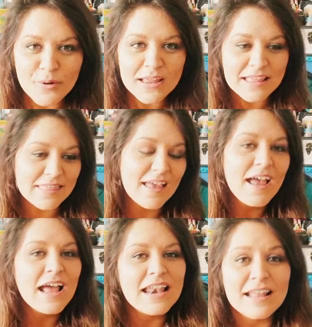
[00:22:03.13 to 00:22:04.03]
with
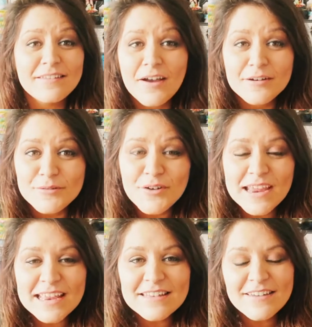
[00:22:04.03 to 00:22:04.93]
Llantarnam
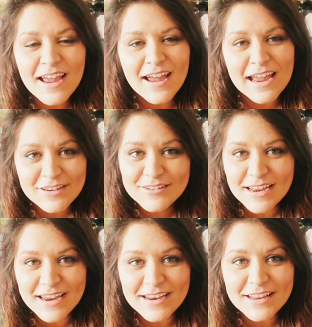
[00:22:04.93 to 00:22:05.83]
Grange,
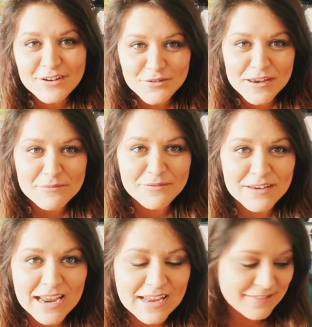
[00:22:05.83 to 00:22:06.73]
hashtag create with
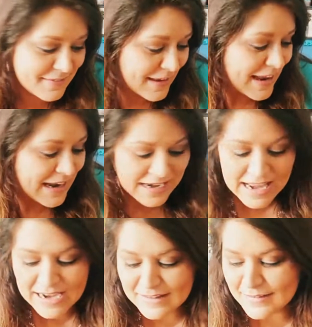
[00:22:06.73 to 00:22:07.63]
Naz.
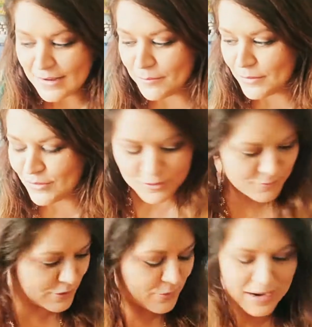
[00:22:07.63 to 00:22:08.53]
Next I'll be
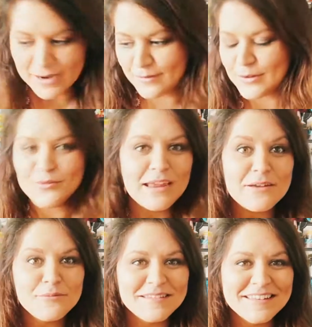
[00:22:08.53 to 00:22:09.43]
showing you how to
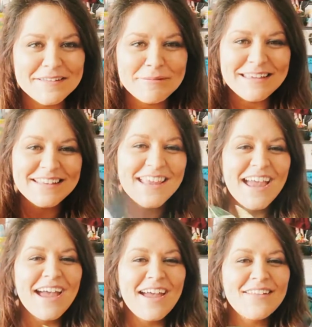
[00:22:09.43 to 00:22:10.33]
create,
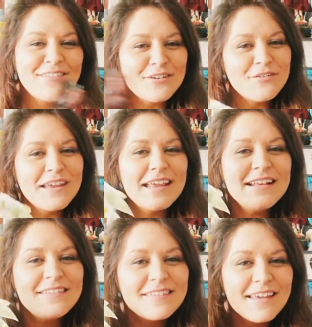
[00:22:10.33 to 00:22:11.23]
to
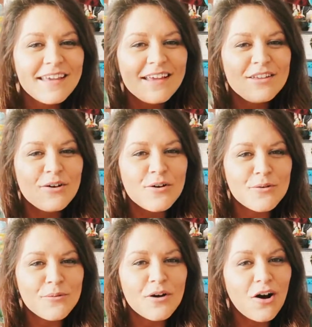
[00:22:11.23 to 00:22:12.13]
create your
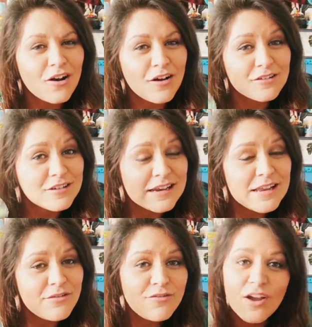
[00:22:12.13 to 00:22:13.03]
own collage
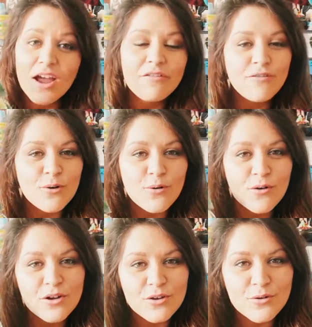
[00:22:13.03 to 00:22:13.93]
leaf
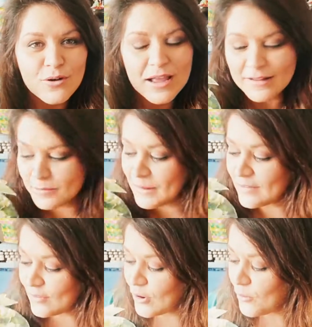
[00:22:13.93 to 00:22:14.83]
for your
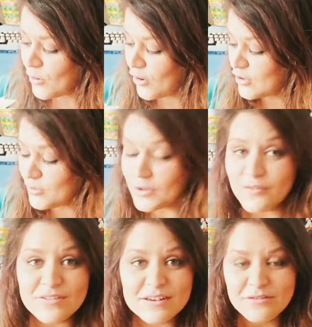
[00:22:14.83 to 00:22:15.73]
caterpillar to go on. You could
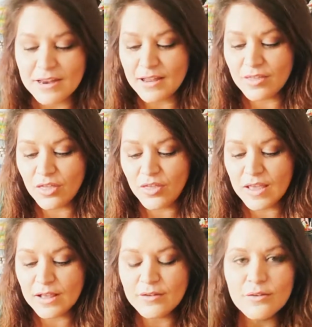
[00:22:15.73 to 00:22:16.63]
obviously create other
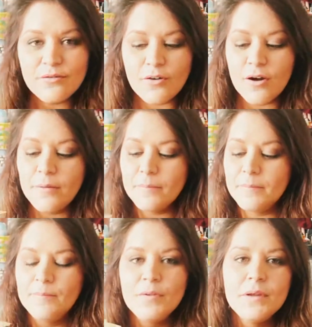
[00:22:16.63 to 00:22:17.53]
things. So from
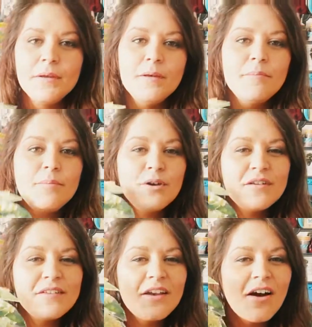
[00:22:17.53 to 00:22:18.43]

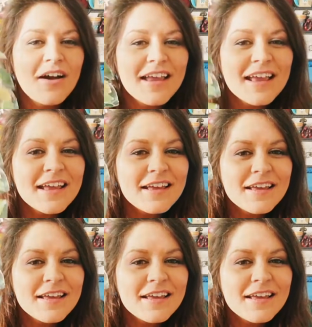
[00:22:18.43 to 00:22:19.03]
Bert and I,